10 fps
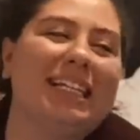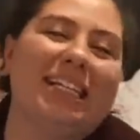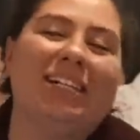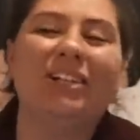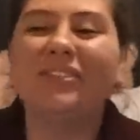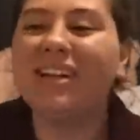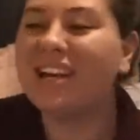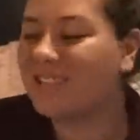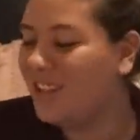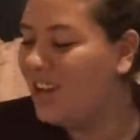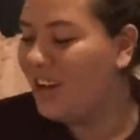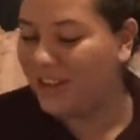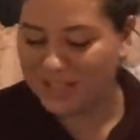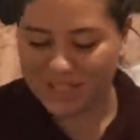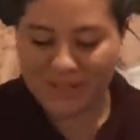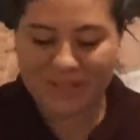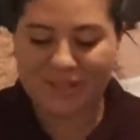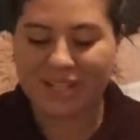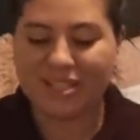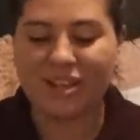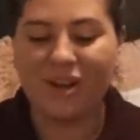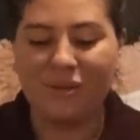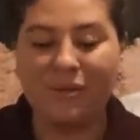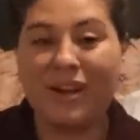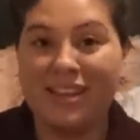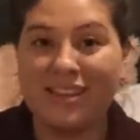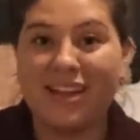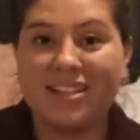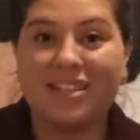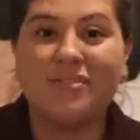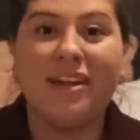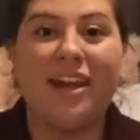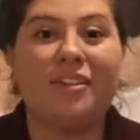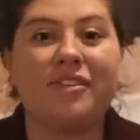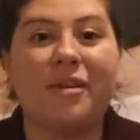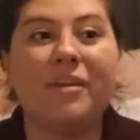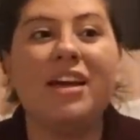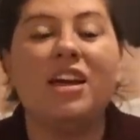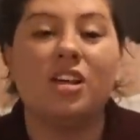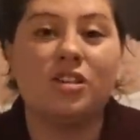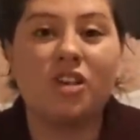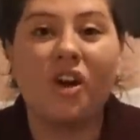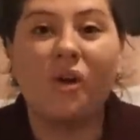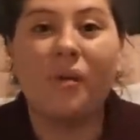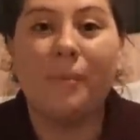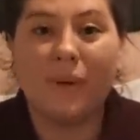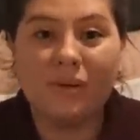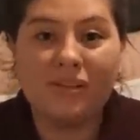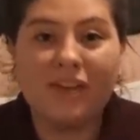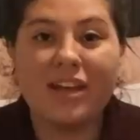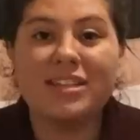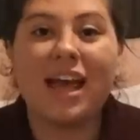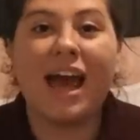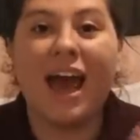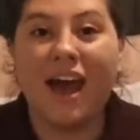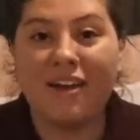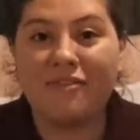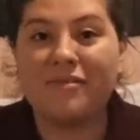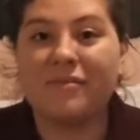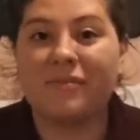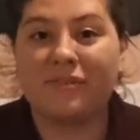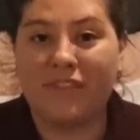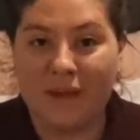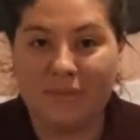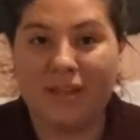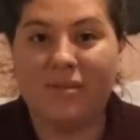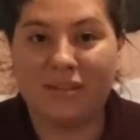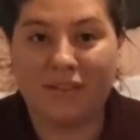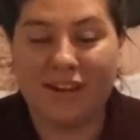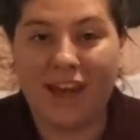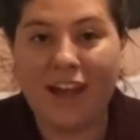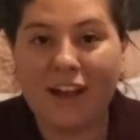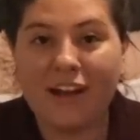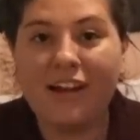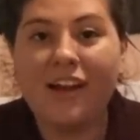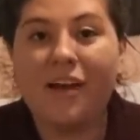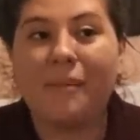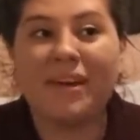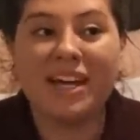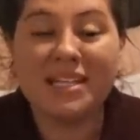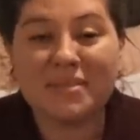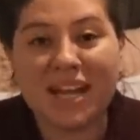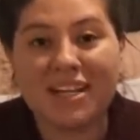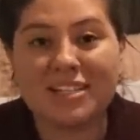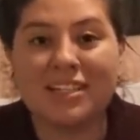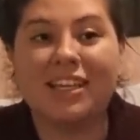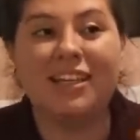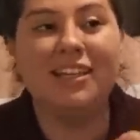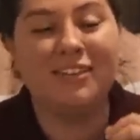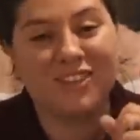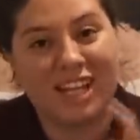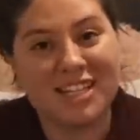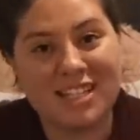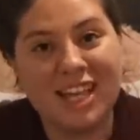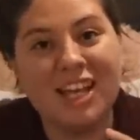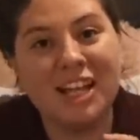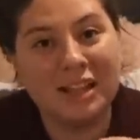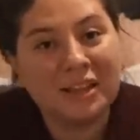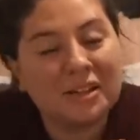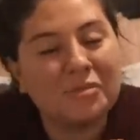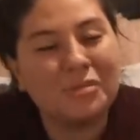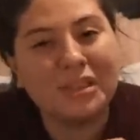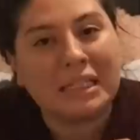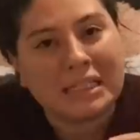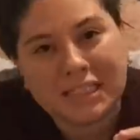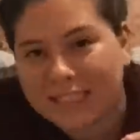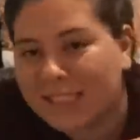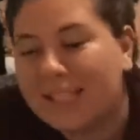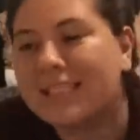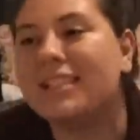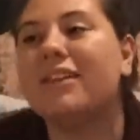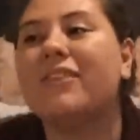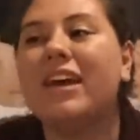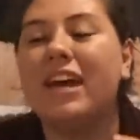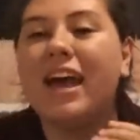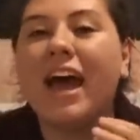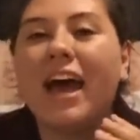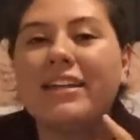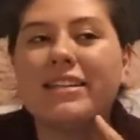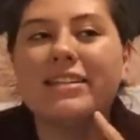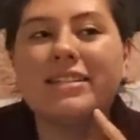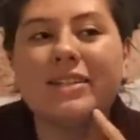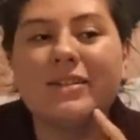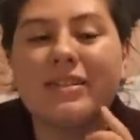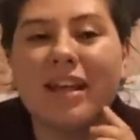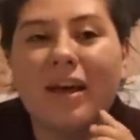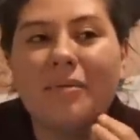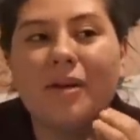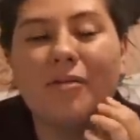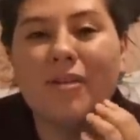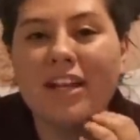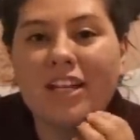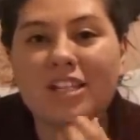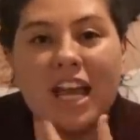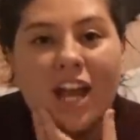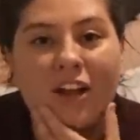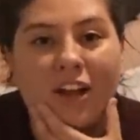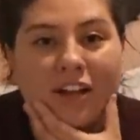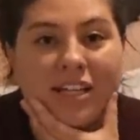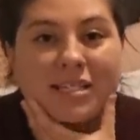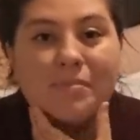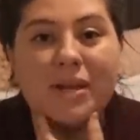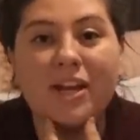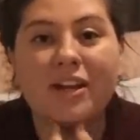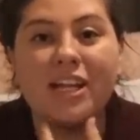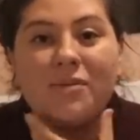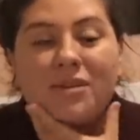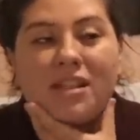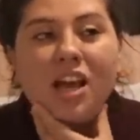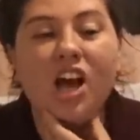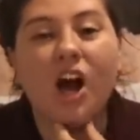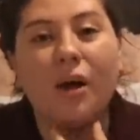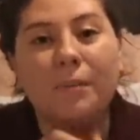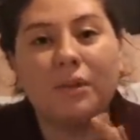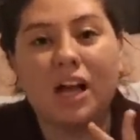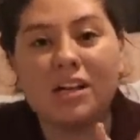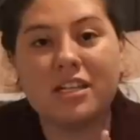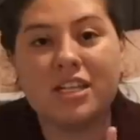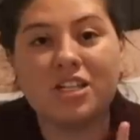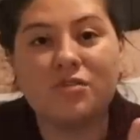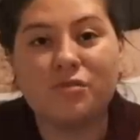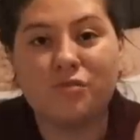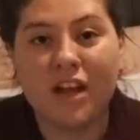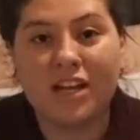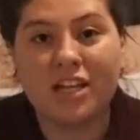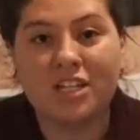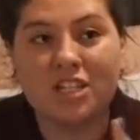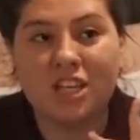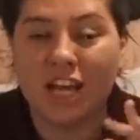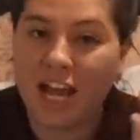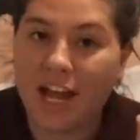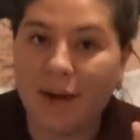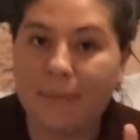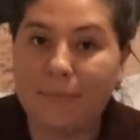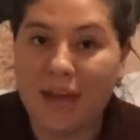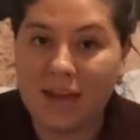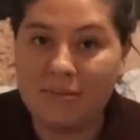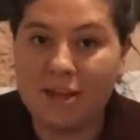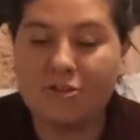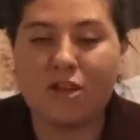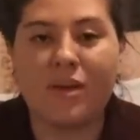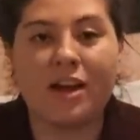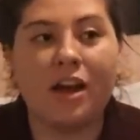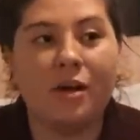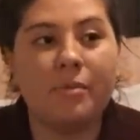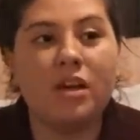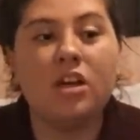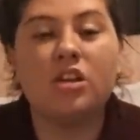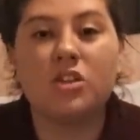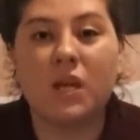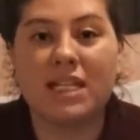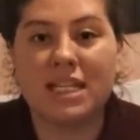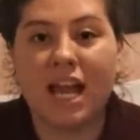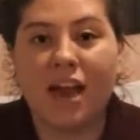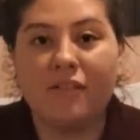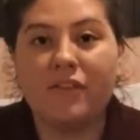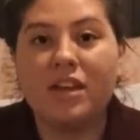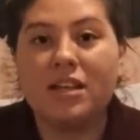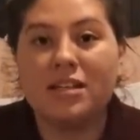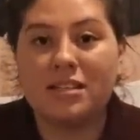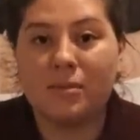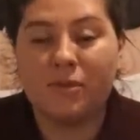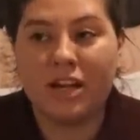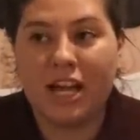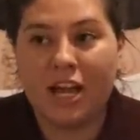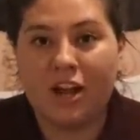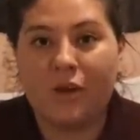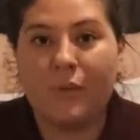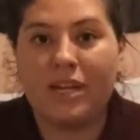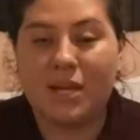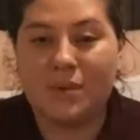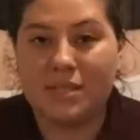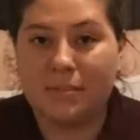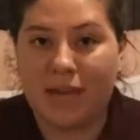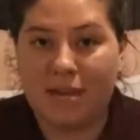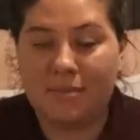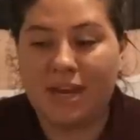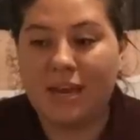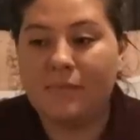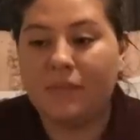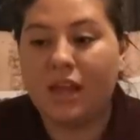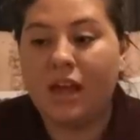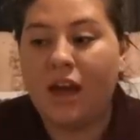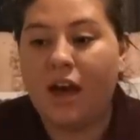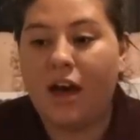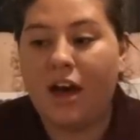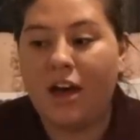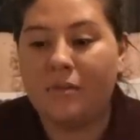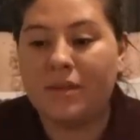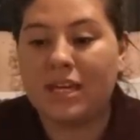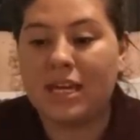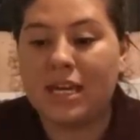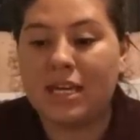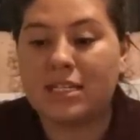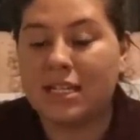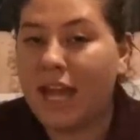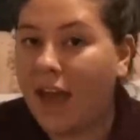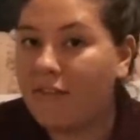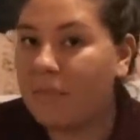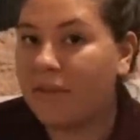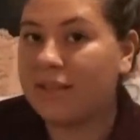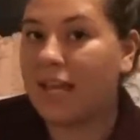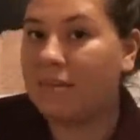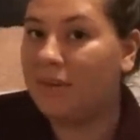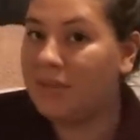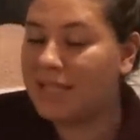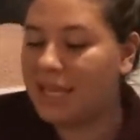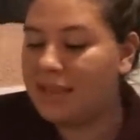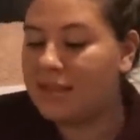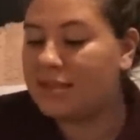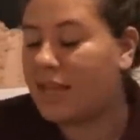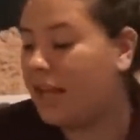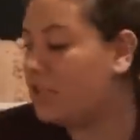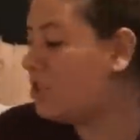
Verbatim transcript: Like all of you guys are so intrigued to know where Ethan gets his red hair from. So both of us have family with red hair. My husband actually, guys look really close enough has still some reddish hair on his beard. He was a blondish, reddish hair baby growing up. So he did have some red hair when he was a baby. Um, he didn't have it by the time he was Ethan's age.